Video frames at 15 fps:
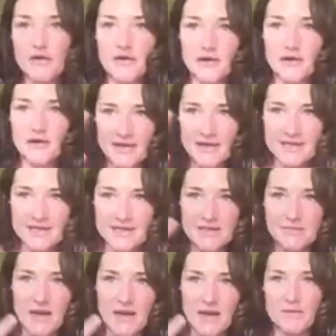and you get this
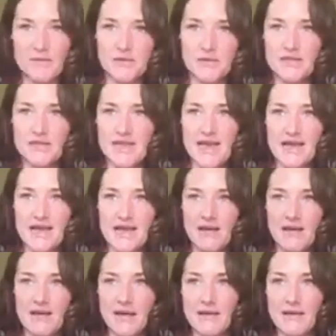interplay between saying
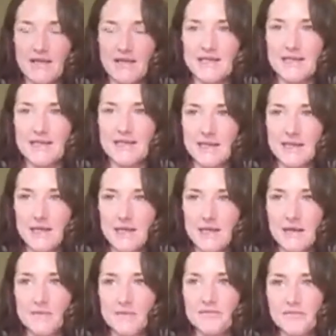like this is
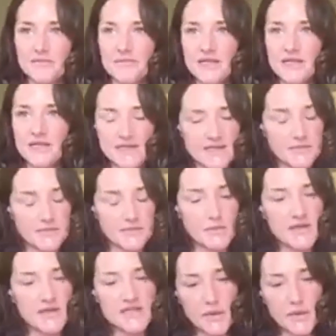this is something we
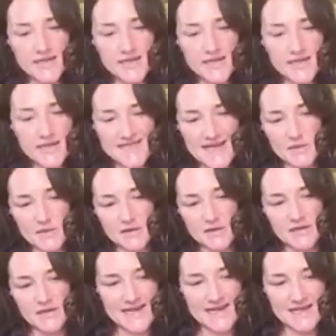don't understand we don't
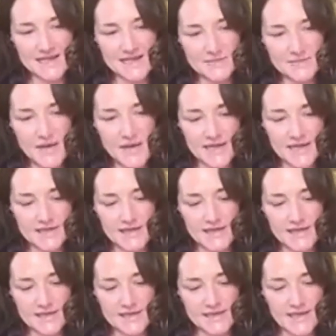understand it as medics so
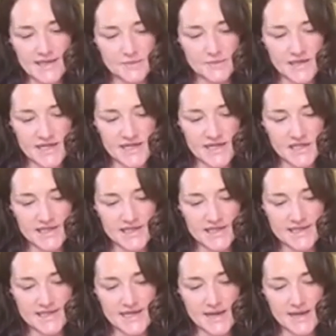that's that's potentially
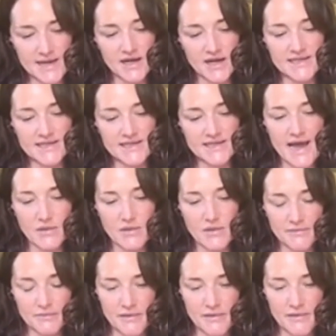destabilizing now
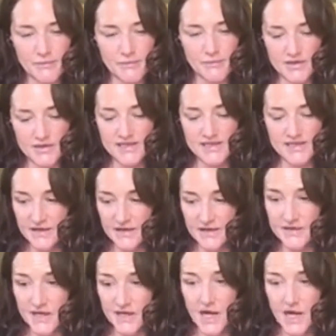positive silver
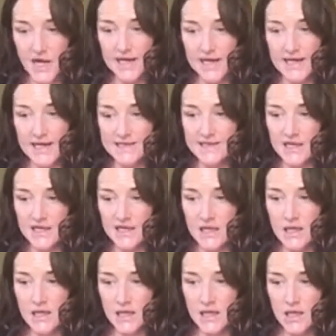lining is that
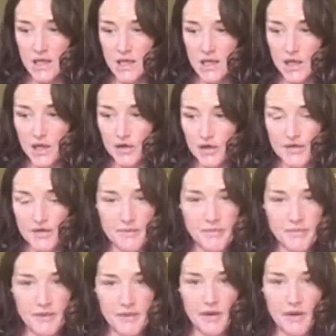you know that people are